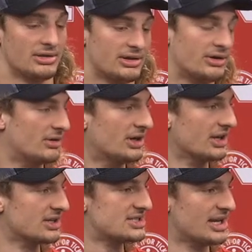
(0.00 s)
They're a really
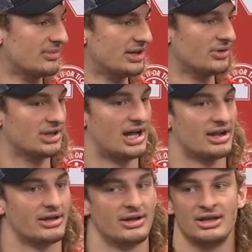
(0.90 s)
good team. They do a lot
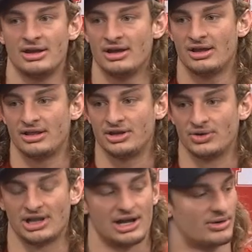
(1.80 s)

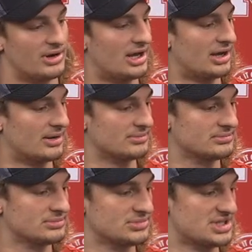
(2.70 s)
of
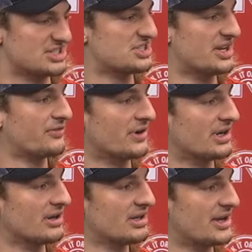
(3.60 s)
just
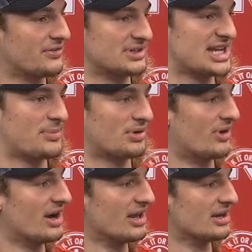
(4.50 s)
different type of
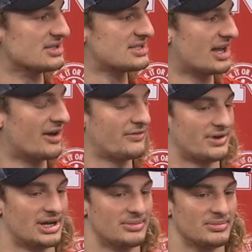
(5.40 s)
running and stuff,
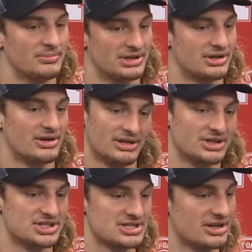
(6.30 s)
but they're
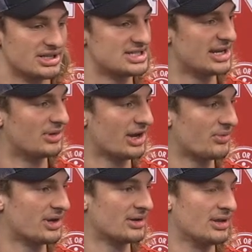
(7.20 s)
just a good team. Like,
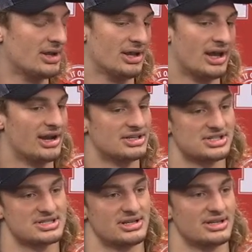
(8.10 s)
we, and it's
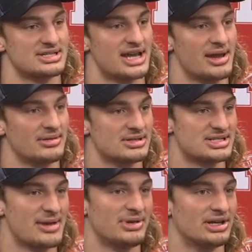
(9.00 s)
just the
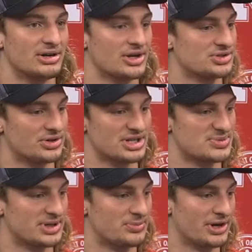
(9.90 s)
same deal Coach Rude has
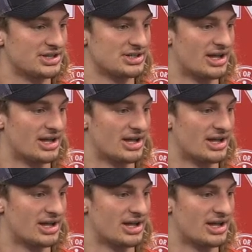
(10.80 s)
been preaching.